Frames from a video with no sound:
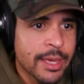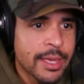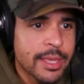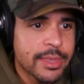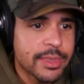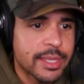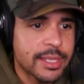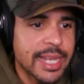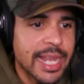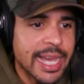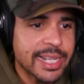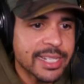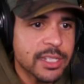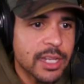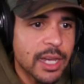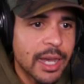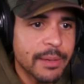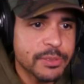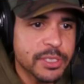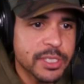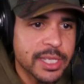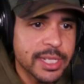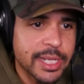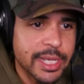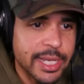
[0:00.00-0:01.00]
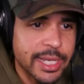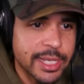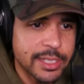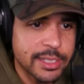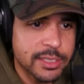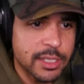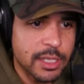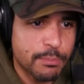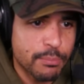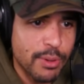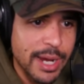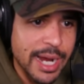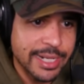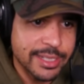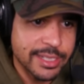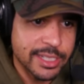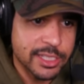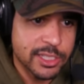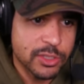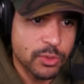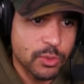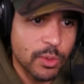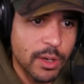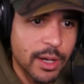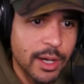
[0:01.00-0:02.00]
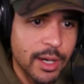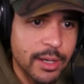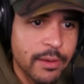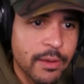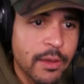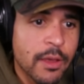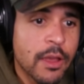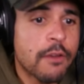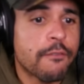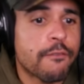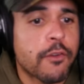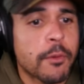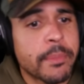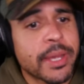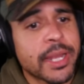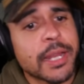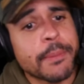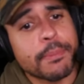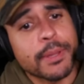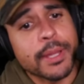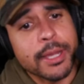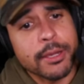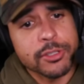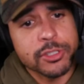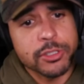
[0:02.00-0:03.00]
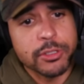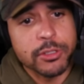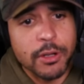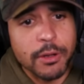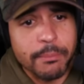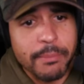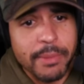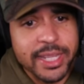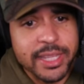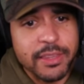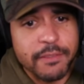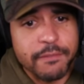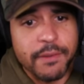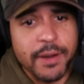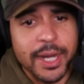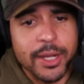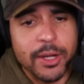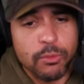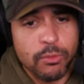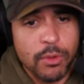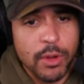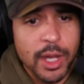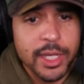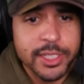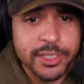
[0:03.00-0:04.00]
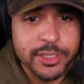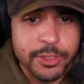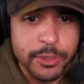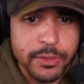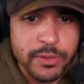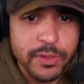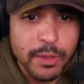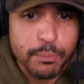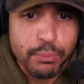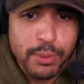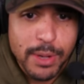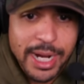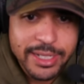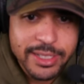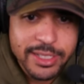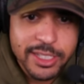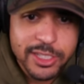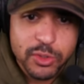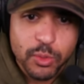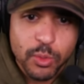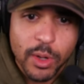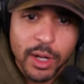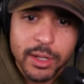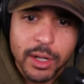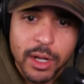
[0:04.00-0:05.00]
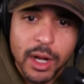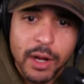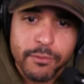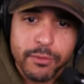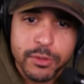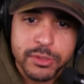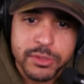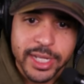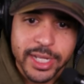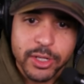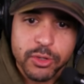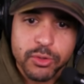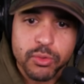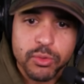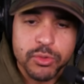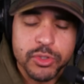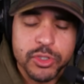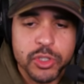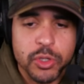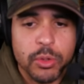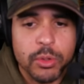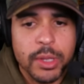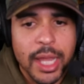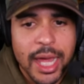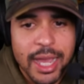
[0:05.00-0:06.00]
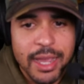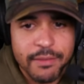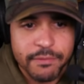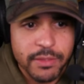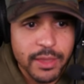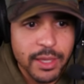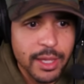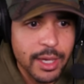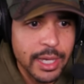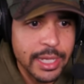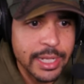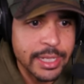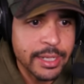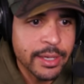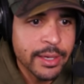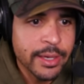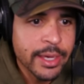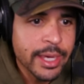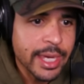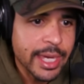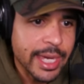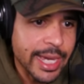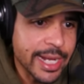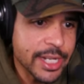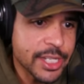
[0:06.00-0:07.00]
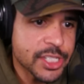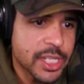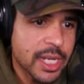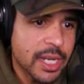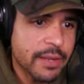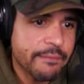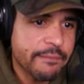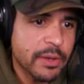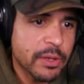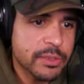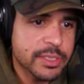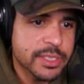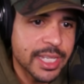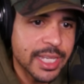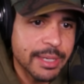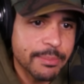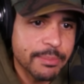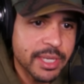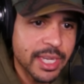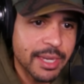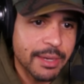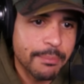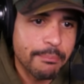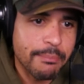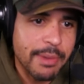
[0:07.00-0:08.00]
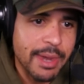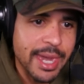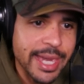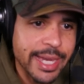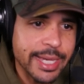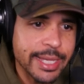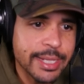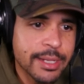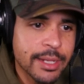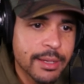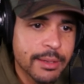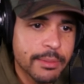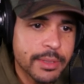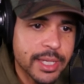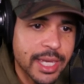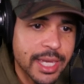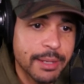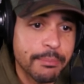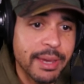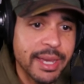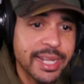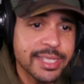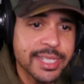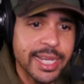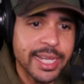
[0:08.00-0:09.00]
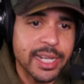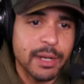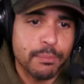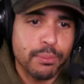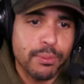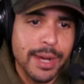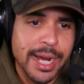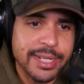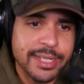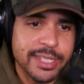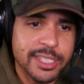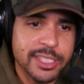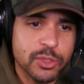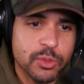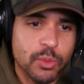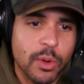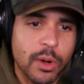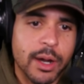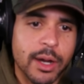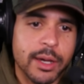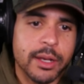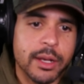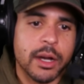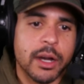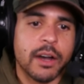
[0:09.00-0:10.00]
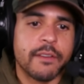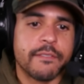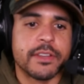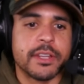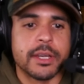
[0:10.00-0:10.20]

The next option is a practice squad. For many players who don't make the final roster, the practice squad offers a crucial lifeline. Each NFL team can maintain a practice squad of